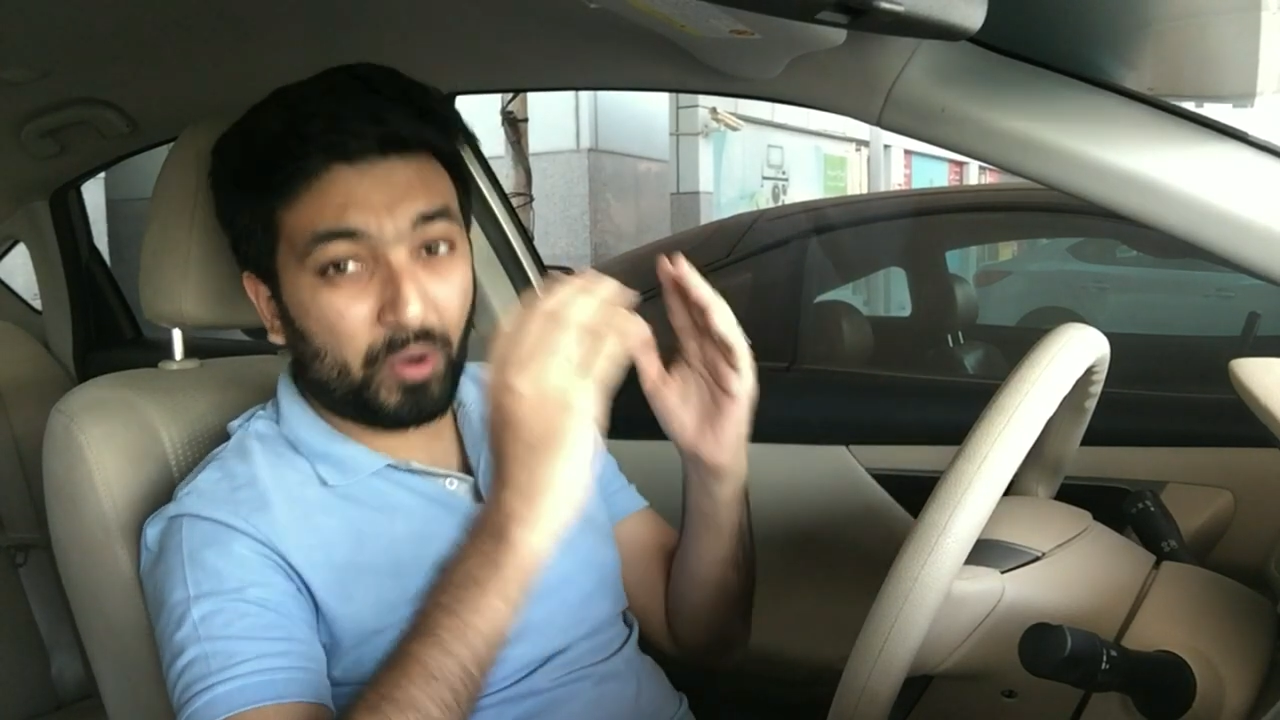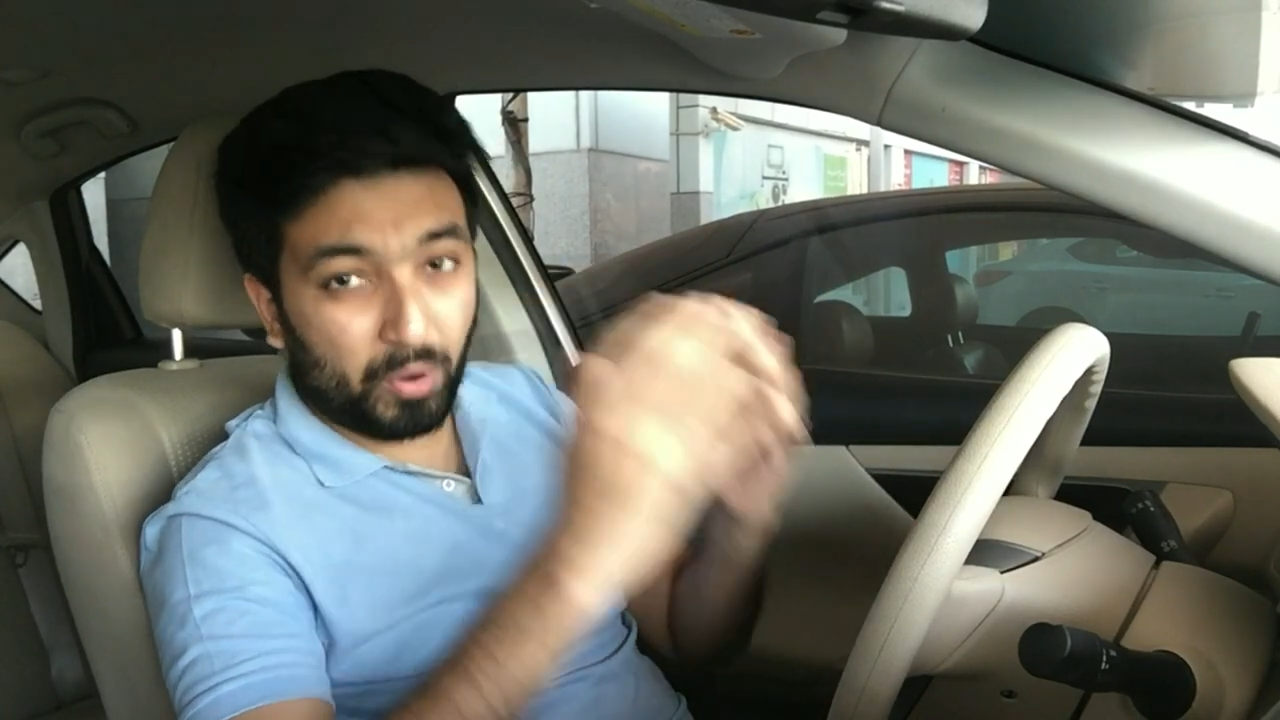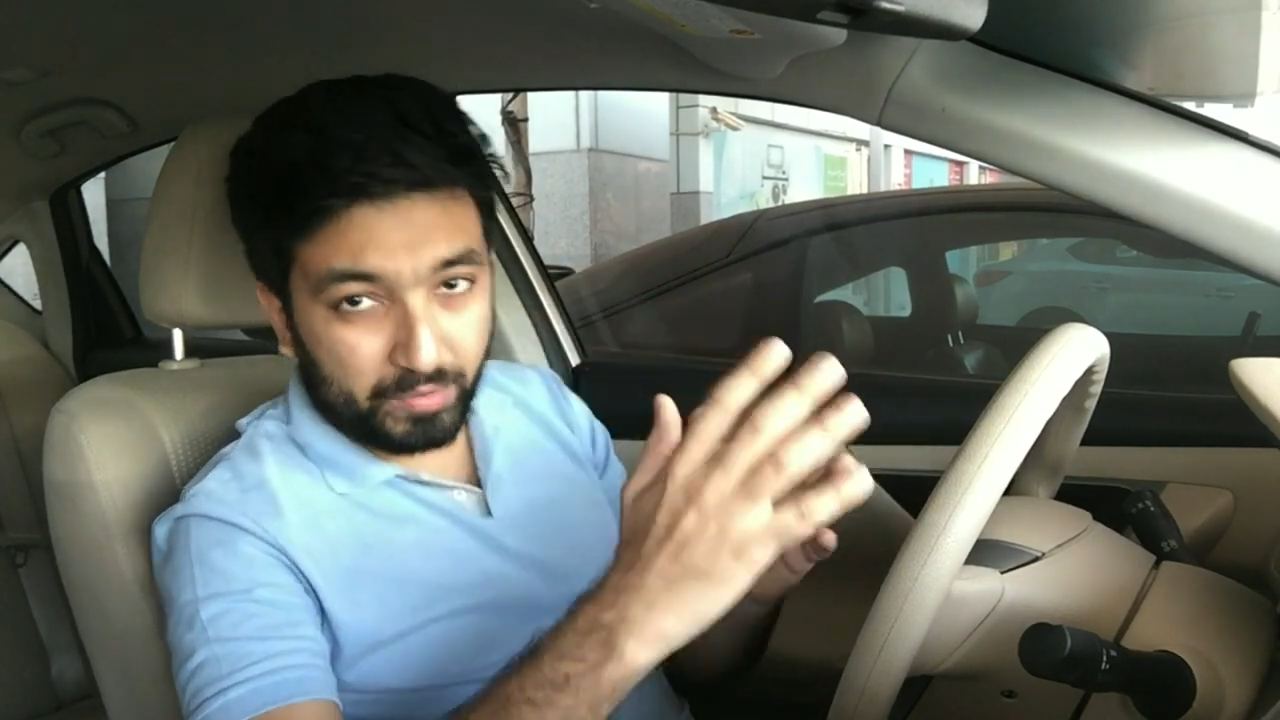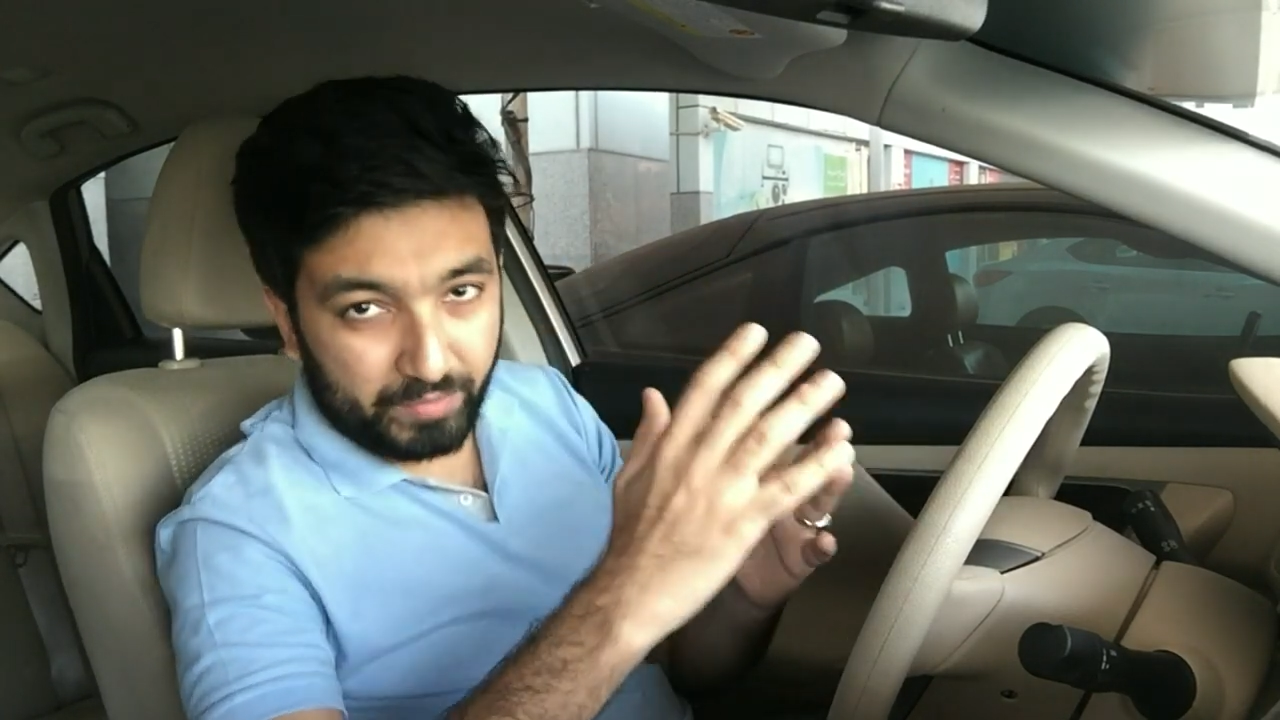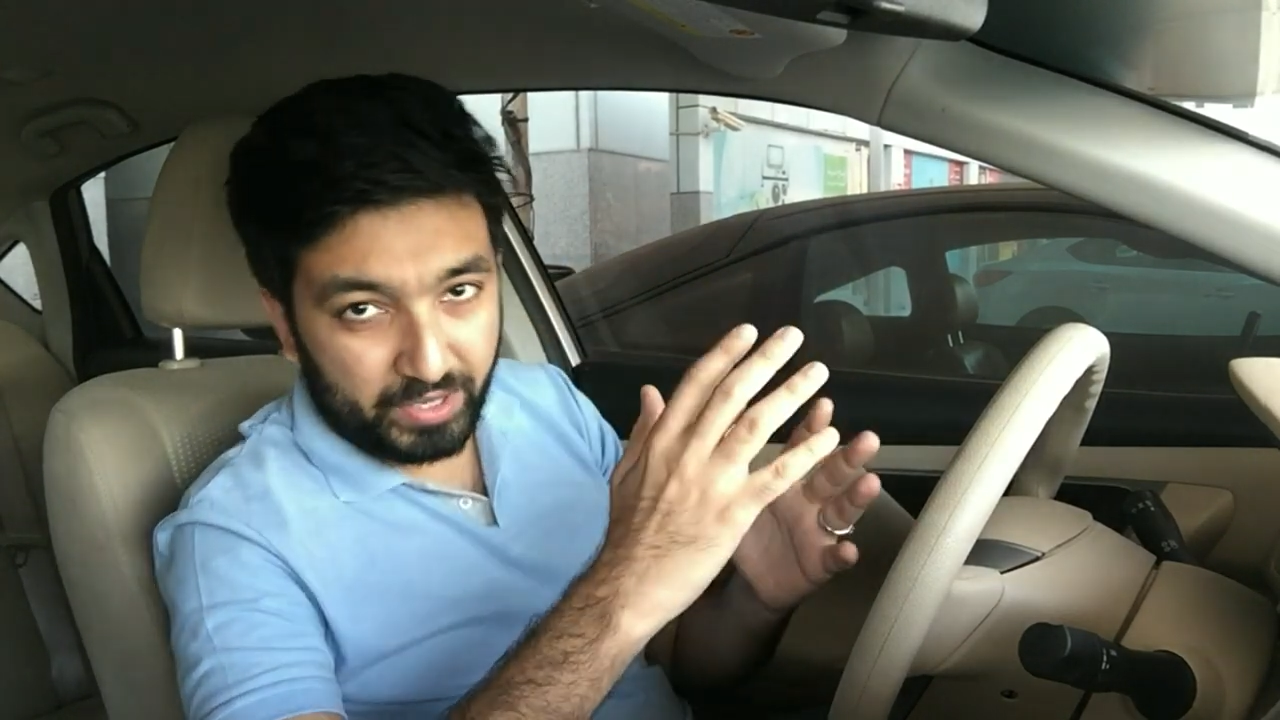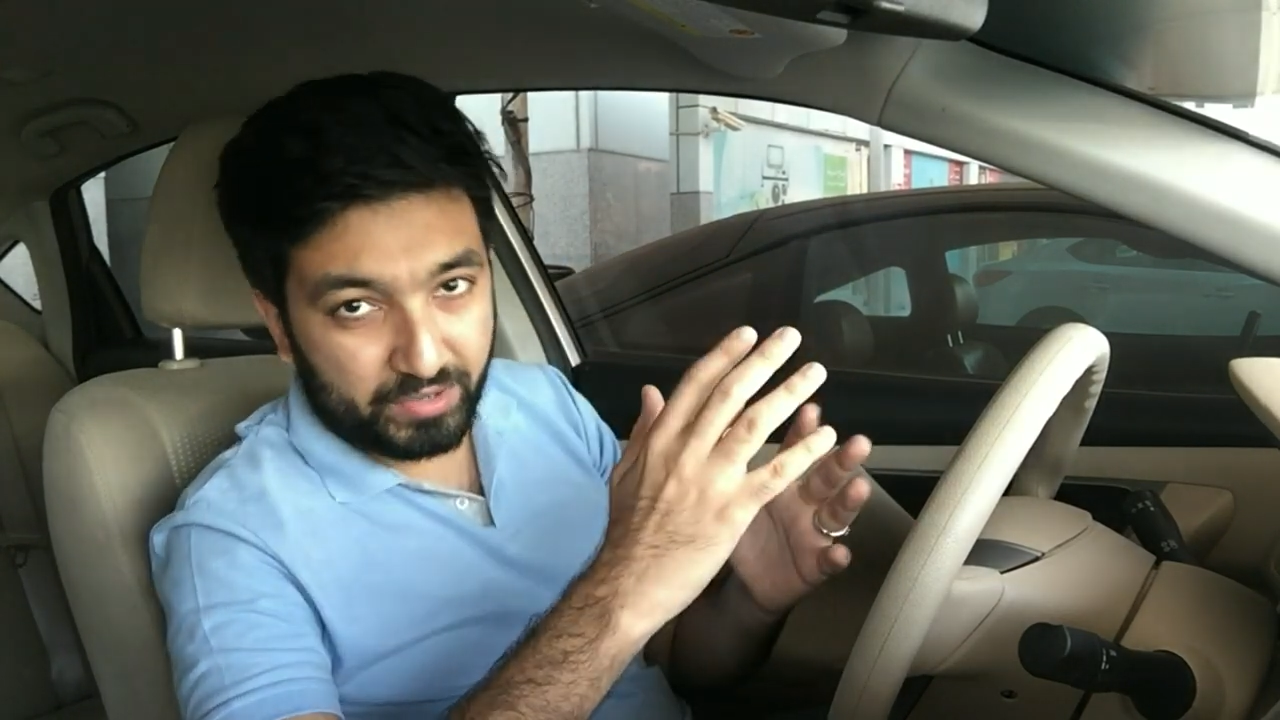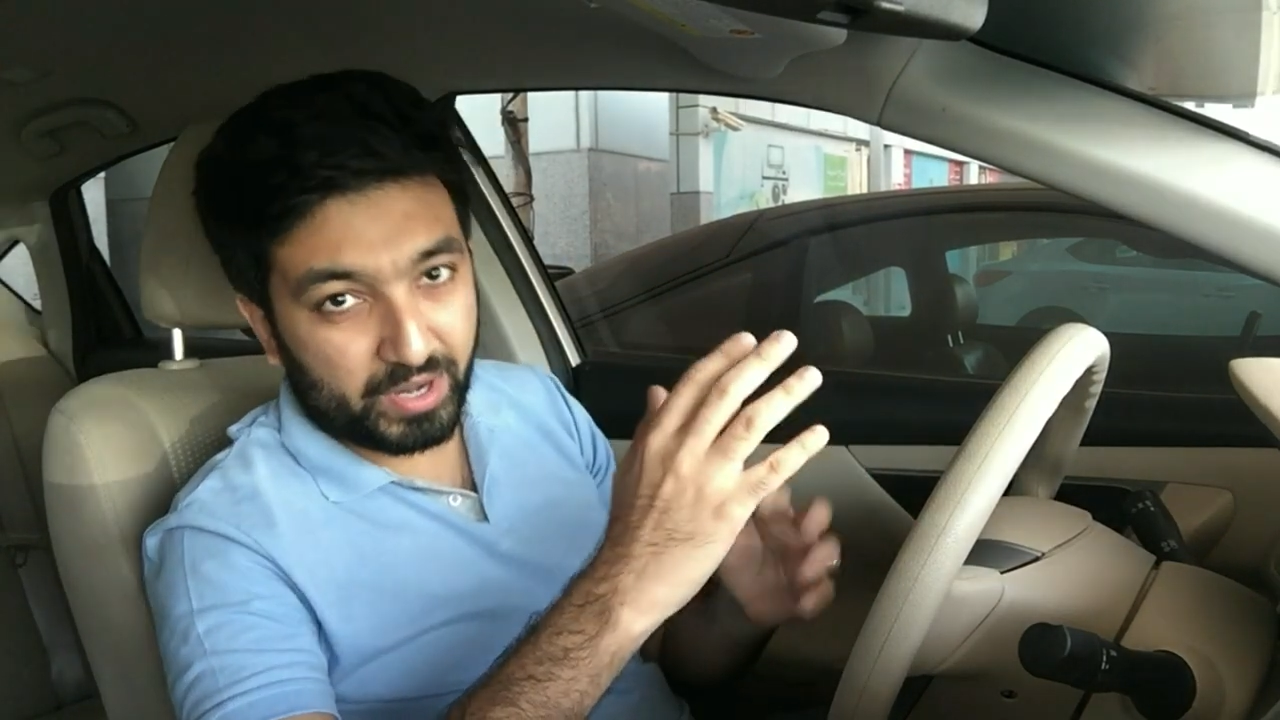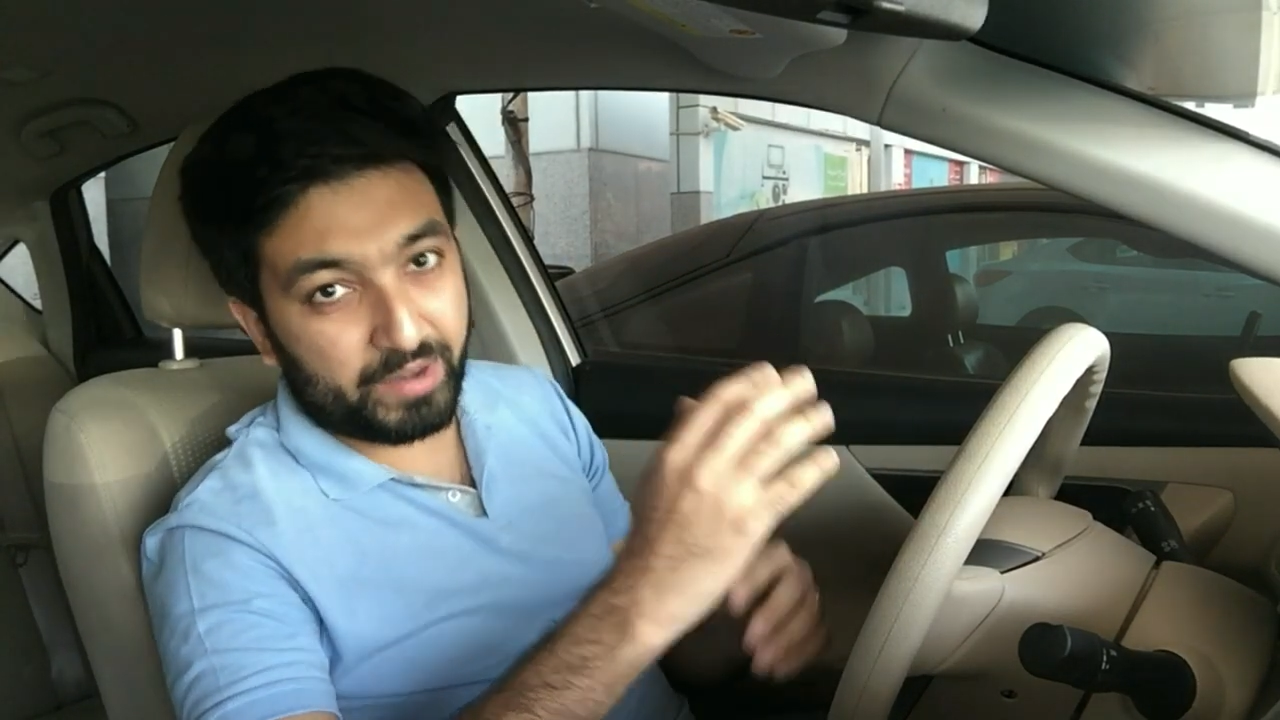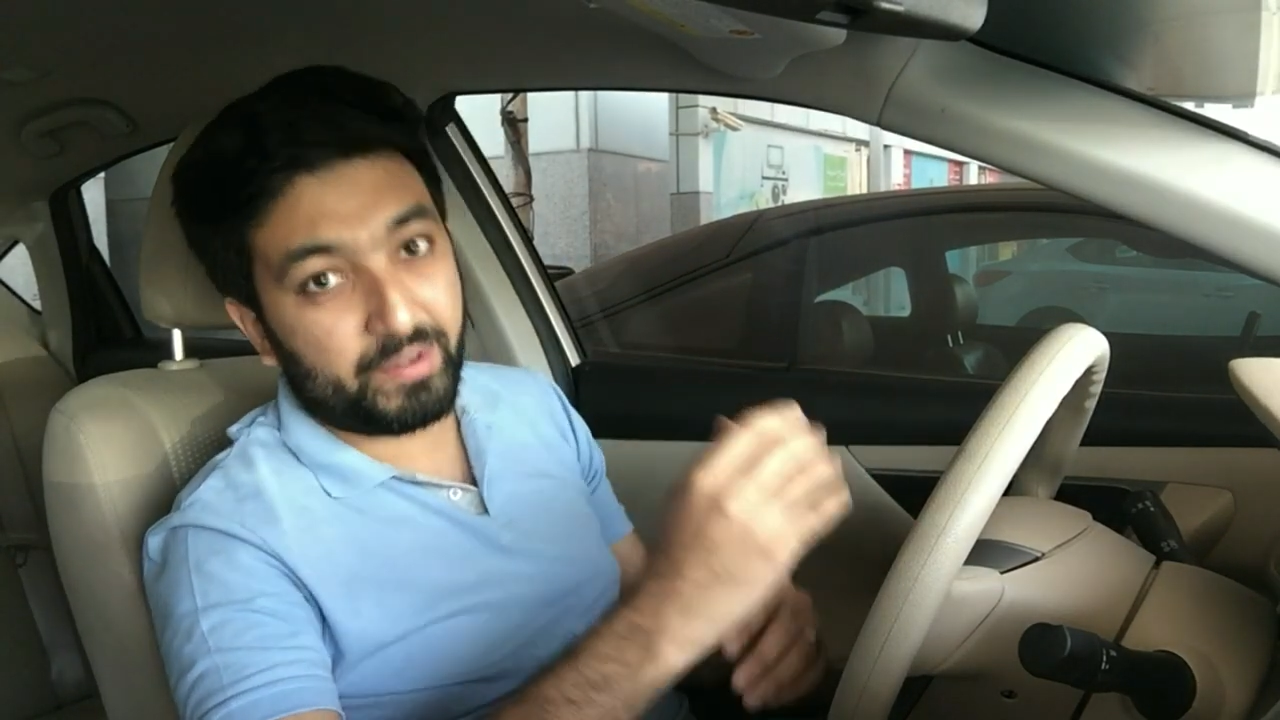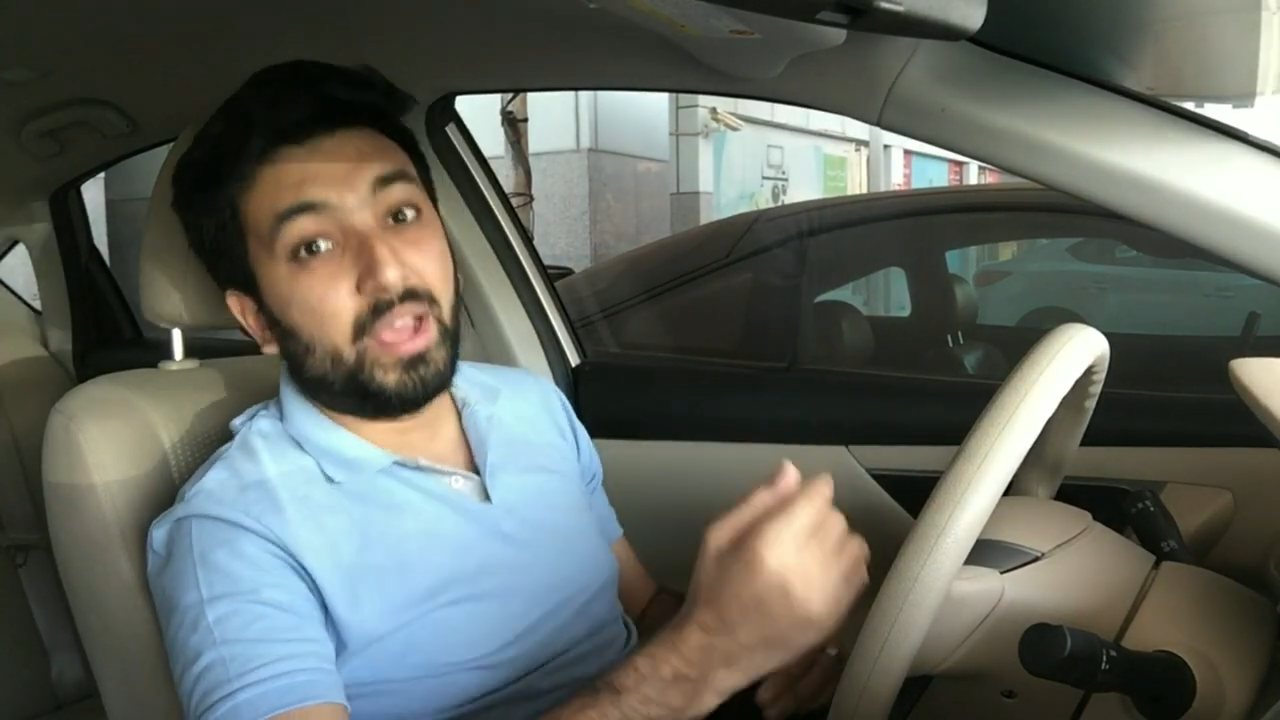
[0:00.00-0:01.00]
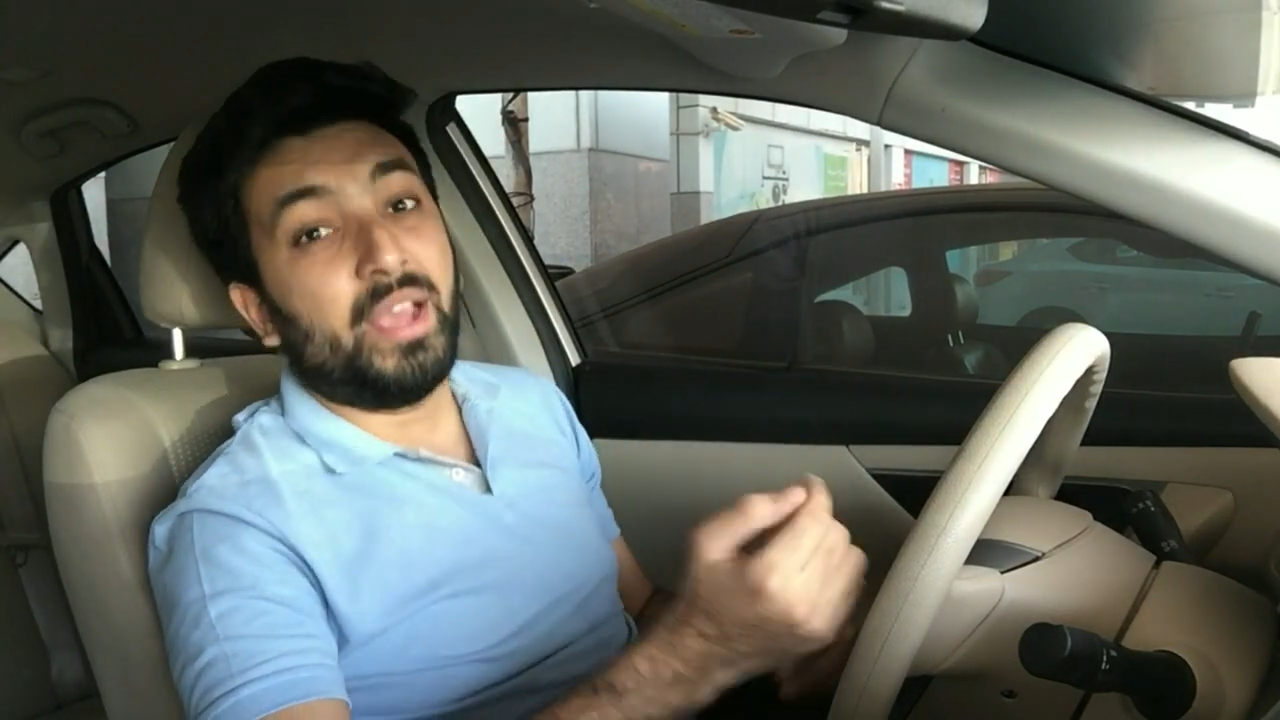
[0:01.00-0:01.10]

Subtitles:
all-wheel drive